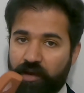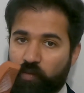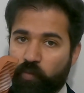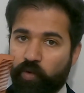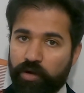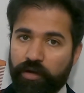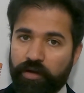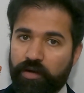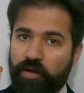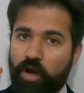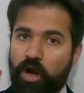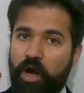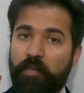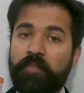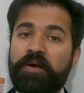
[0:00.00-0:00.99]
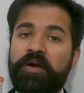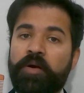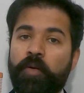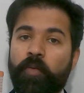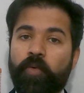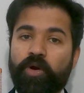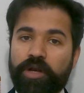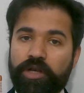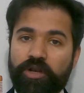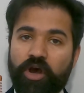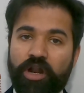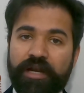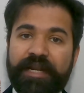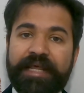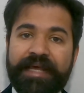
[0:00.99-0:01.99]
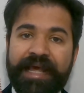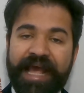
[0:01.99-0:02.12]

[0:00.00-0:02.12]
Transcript: a wooden comb would not